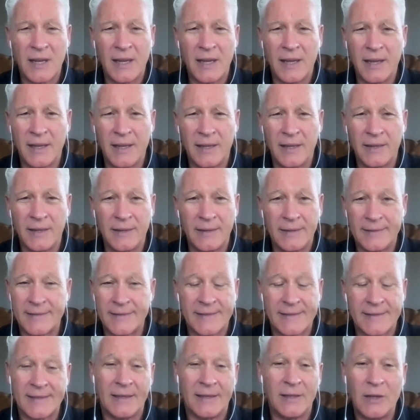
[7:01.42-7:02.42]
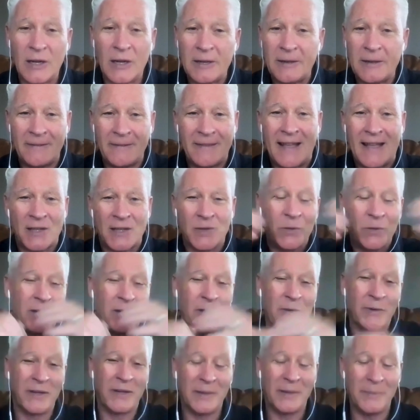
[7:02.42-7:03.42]
And I said, Lord, that's
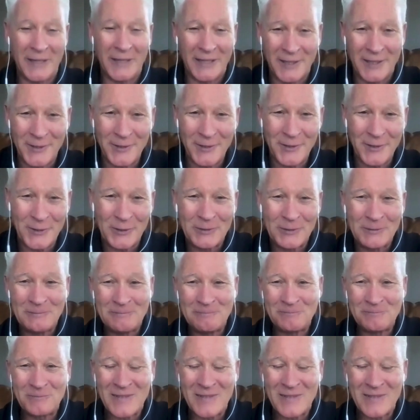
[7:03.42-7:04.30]
what you wanted me to do.